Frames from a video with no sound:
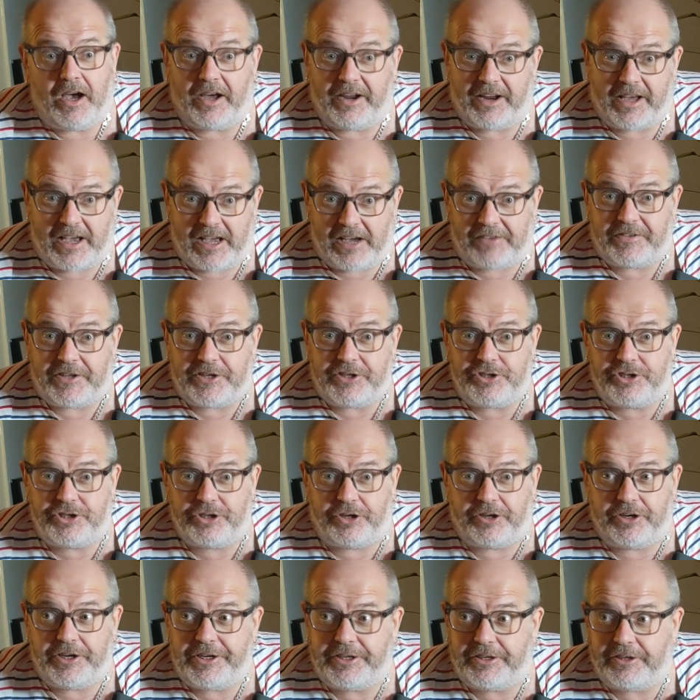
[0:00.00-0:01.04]
and I have
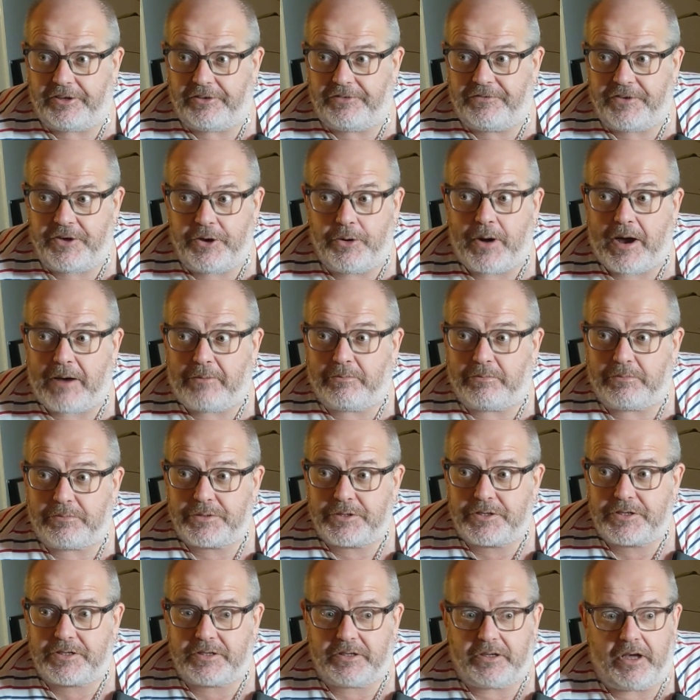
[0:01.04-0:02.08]
enjoyed a few
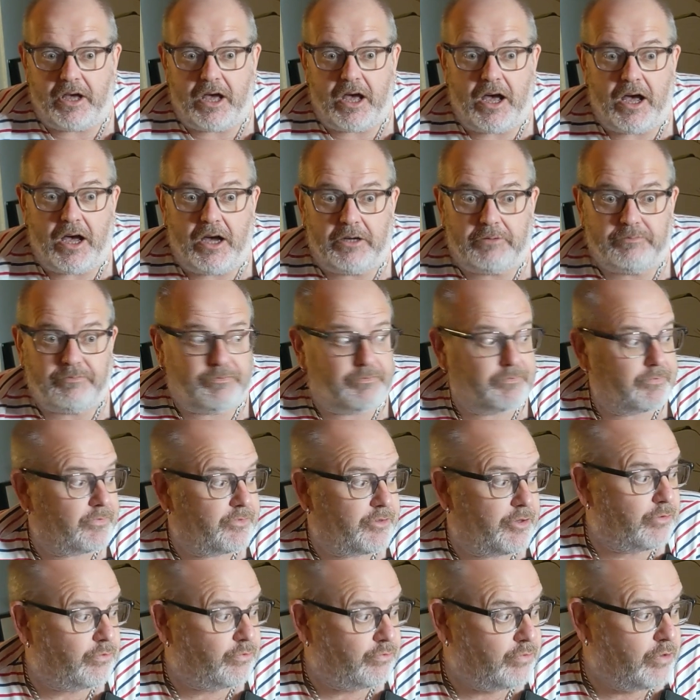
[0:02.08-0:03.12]
amps
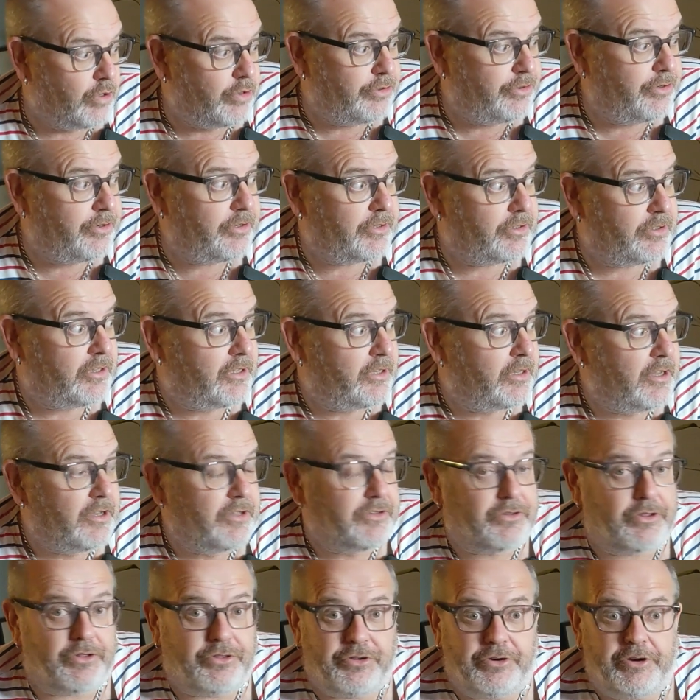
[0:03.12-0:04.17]
that run
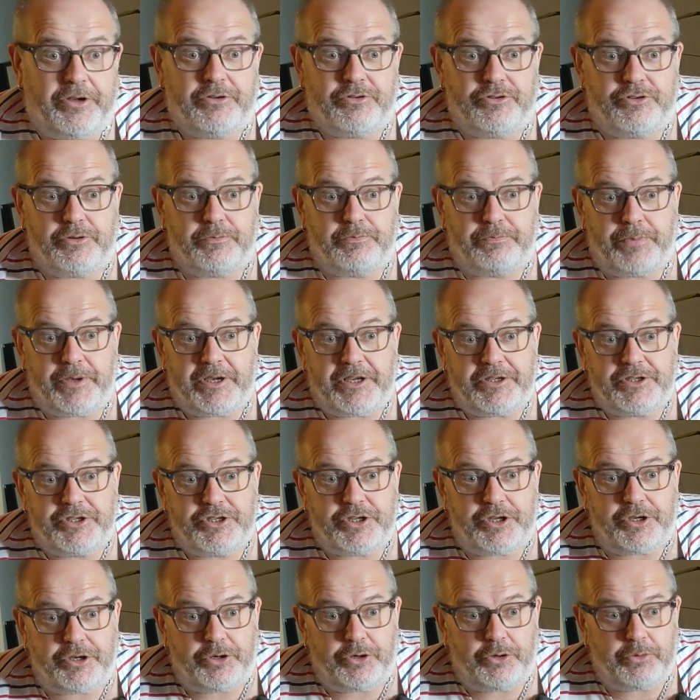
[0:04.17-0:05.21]
the 300B
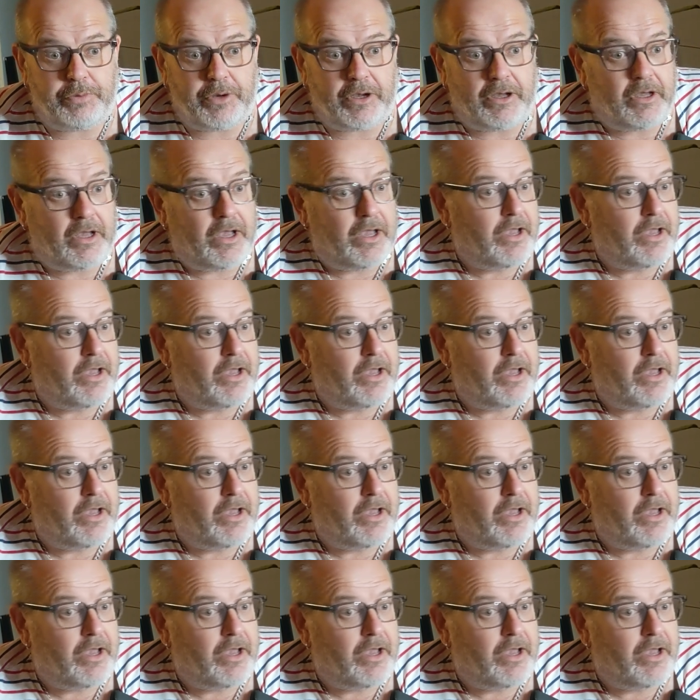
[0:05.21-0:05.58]
tube.